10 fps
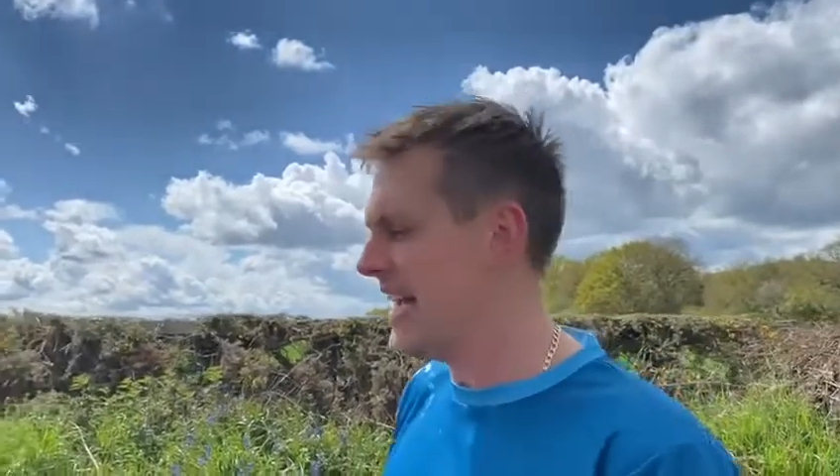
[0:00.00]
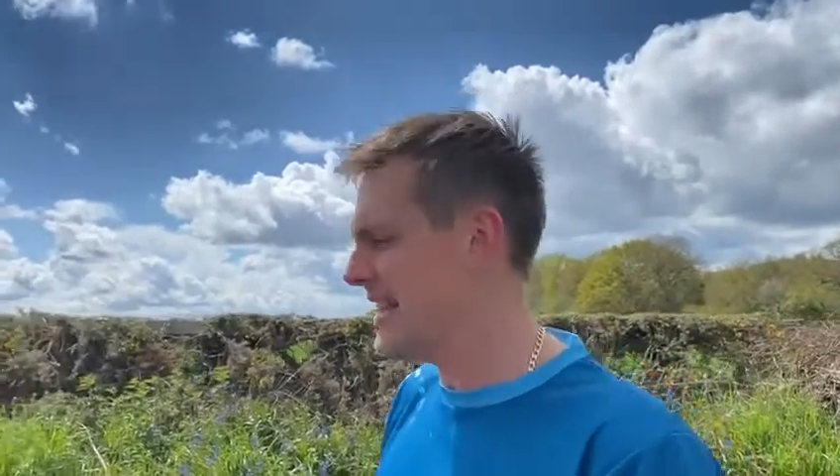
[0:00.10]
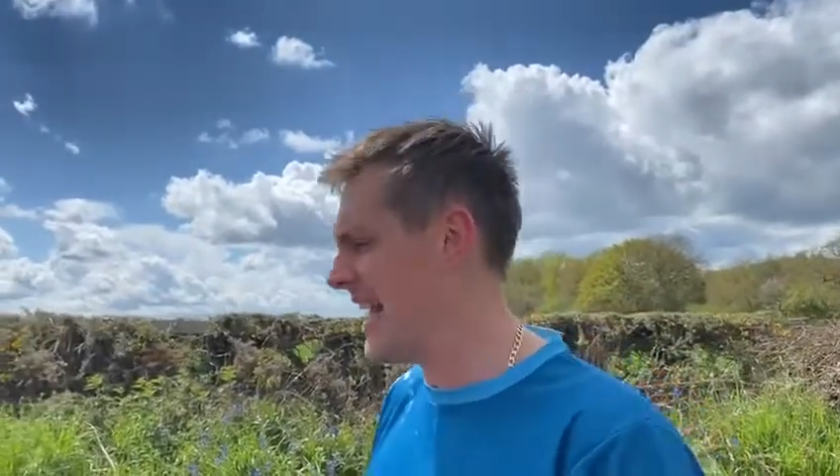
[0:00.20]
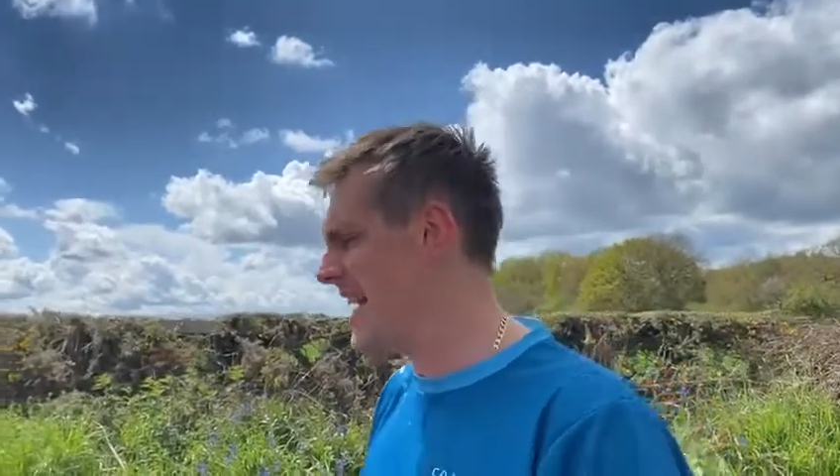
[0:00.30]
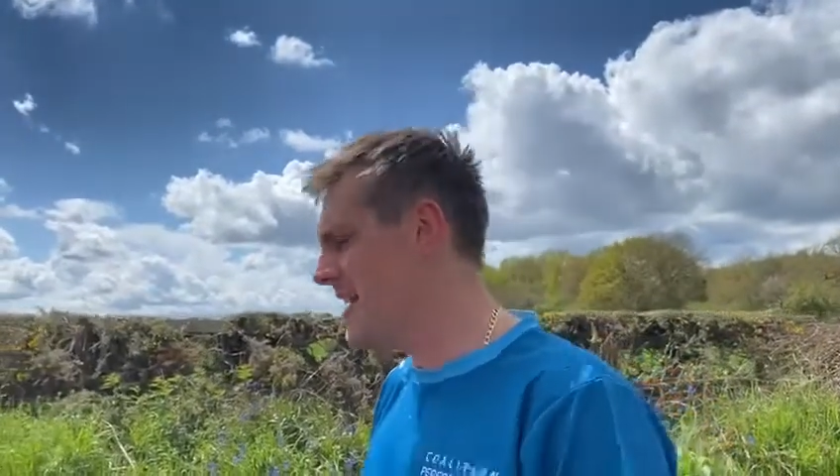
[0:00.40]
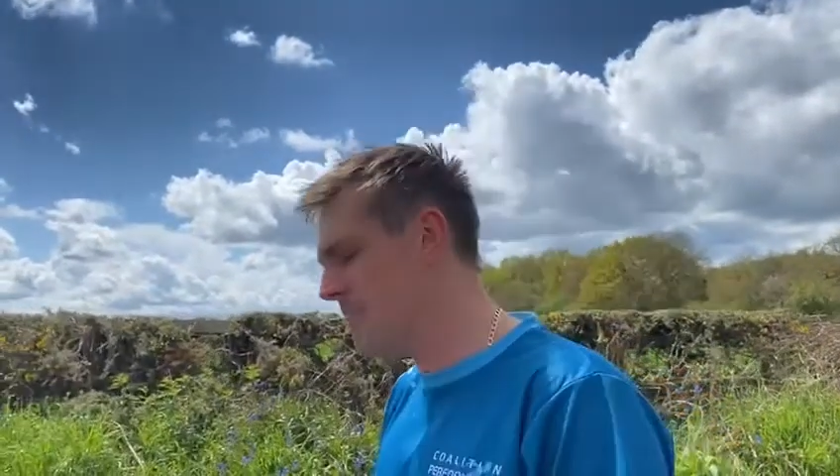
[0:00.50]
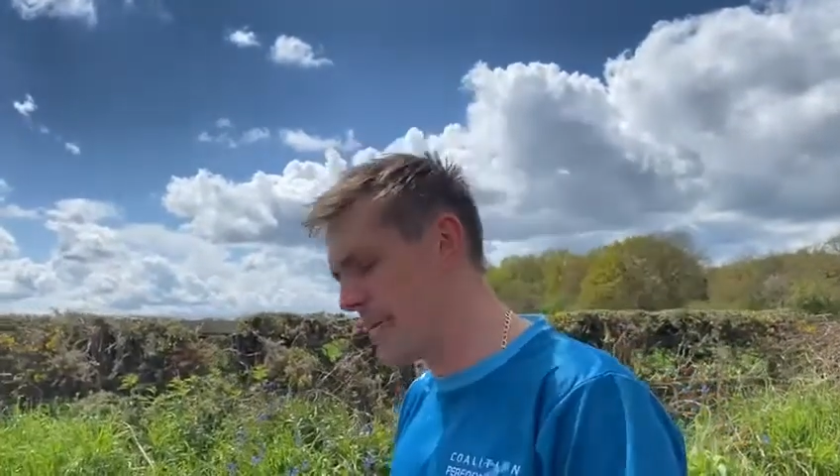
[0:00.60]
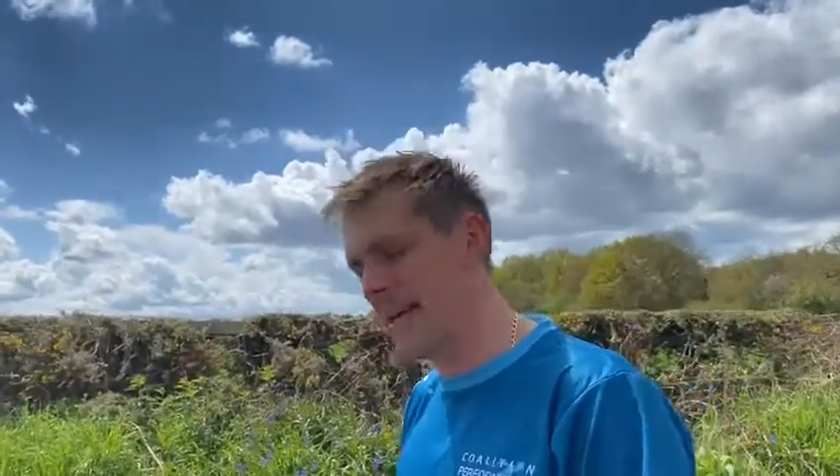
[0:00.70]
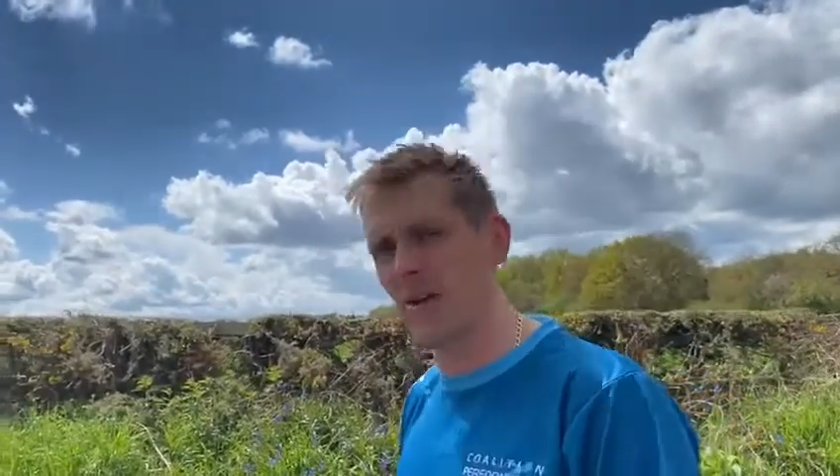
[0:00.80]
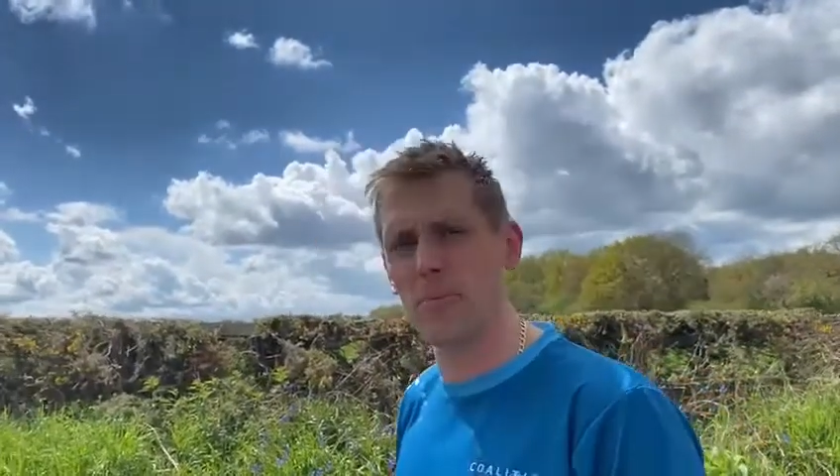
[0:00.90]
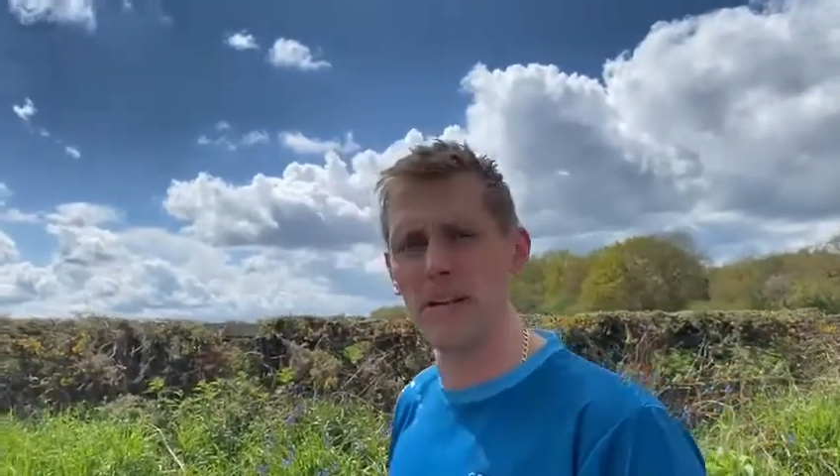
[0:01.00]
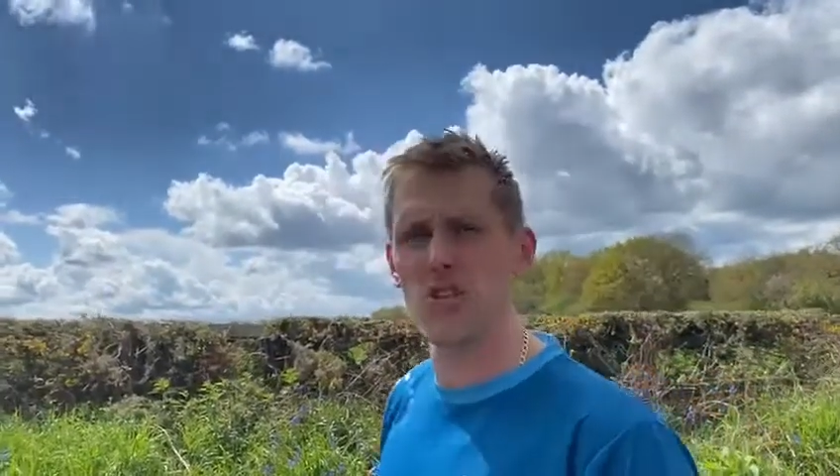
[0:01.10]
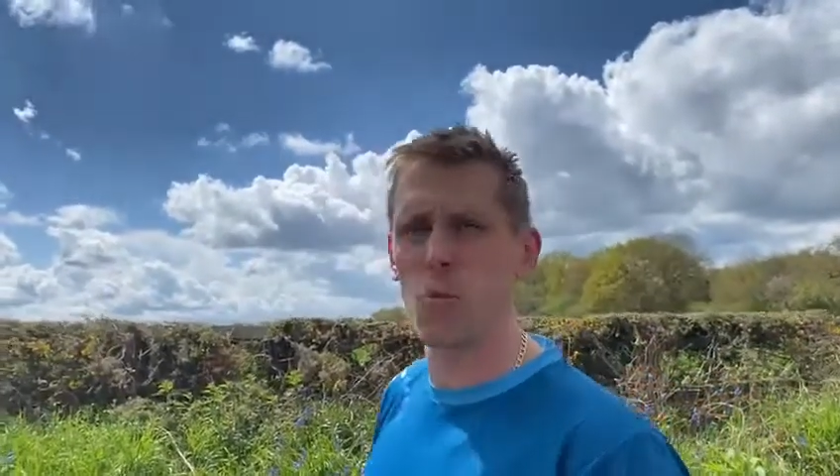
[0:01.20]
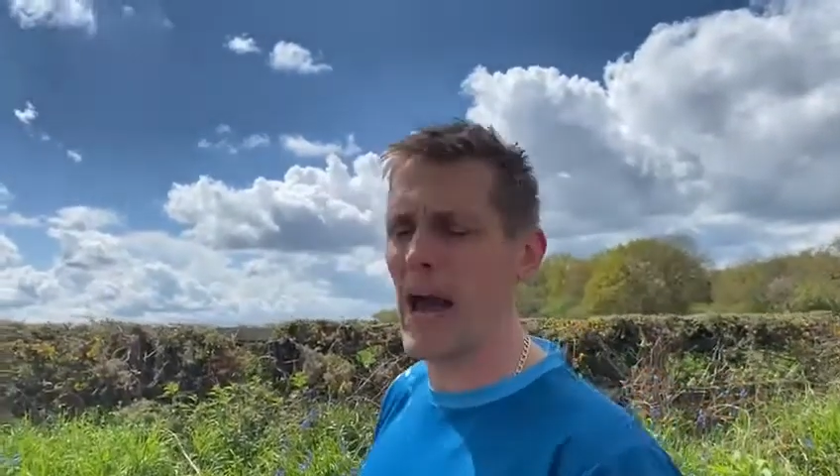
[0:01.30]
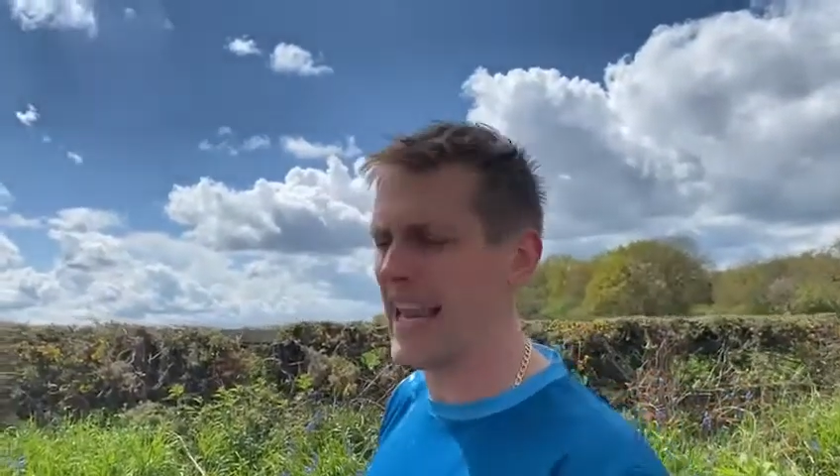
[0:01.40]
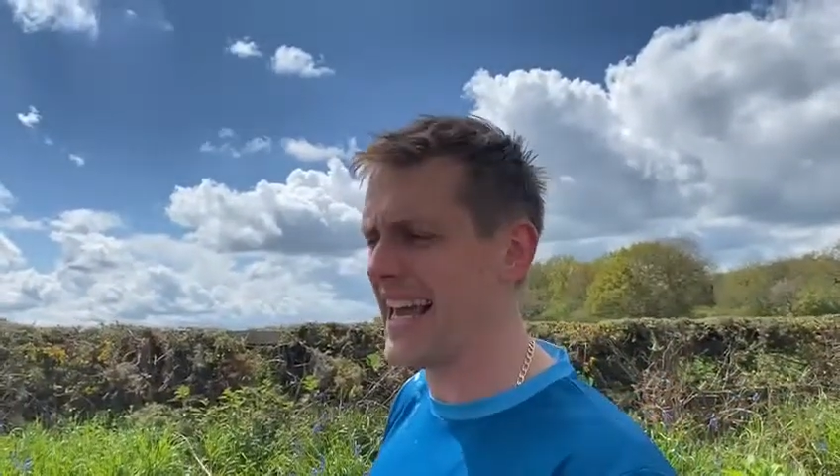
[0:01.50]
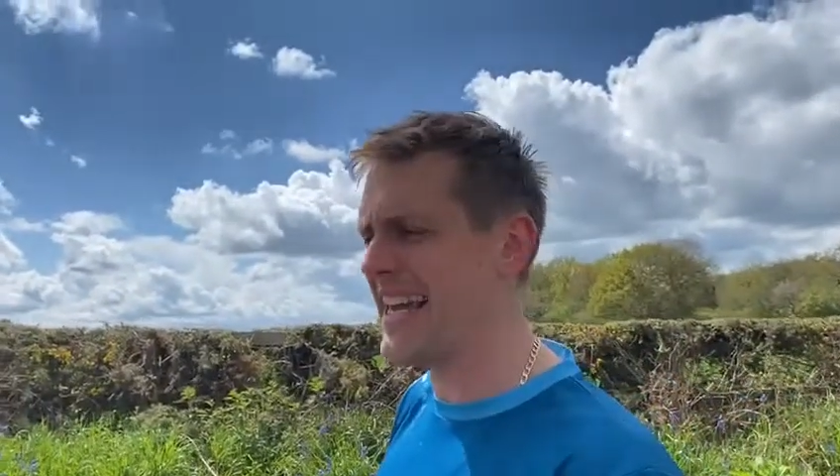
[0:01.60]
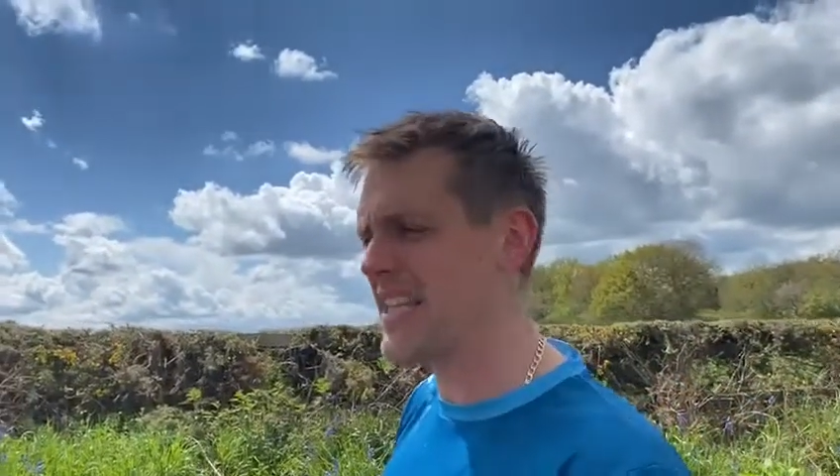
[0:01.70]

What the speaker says: maybe a little bit of swelling,